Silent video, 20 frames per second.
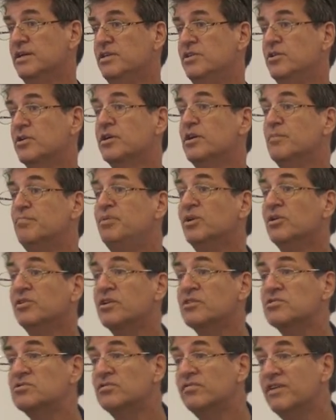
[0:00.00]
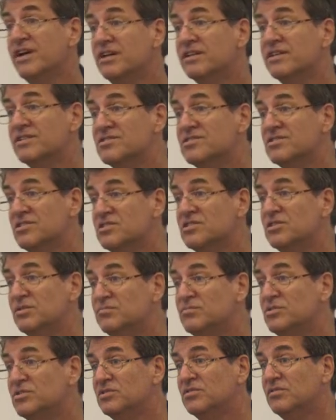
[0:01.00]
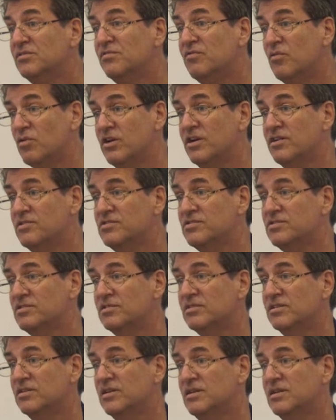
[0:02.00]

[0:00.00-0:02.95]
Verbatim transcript: You're going to build our surveillance systems for us.